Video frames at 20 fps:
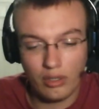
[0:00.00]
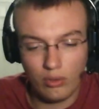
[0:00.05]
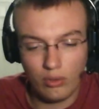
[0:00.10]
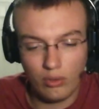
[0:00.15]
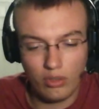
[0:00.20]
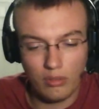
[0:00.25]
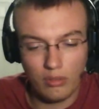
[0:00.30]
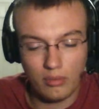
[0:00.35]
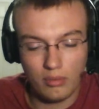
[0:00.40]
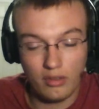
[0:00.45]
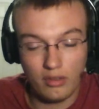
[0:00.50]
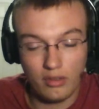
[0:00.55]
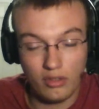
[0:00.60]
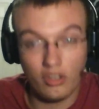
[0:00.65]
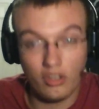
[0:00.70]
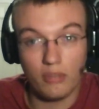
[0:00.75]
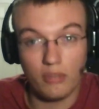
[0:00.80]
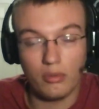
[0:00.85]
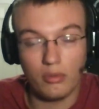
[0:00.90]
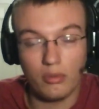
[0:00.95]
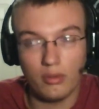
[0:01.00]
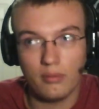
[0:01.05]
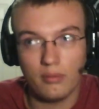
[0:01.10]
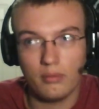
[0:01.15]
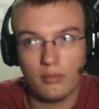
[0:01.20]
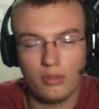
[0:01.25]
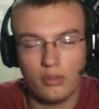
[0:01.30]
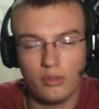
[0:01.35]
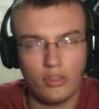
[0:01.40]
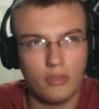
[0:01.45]
durable.
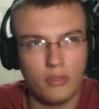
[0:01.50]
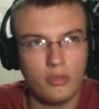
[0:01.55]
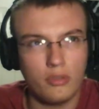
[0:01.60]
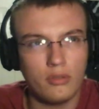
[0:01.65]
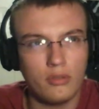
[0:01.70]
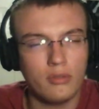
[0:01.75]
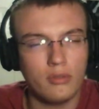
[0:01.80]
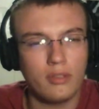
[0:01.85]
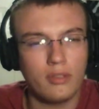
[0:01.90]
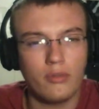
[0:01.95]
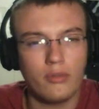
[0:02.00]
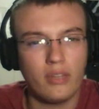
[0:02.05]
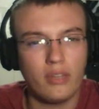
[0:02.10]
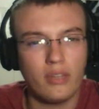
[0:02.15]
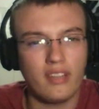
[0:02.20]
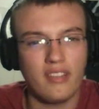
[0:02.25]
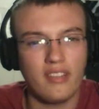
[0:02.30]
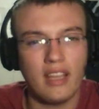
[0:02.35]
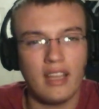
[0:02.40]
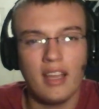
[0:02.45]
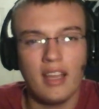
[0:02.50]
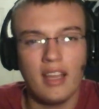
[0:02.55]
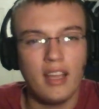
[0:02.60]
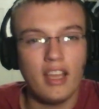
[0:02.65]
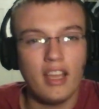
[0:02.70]
What the frick is that?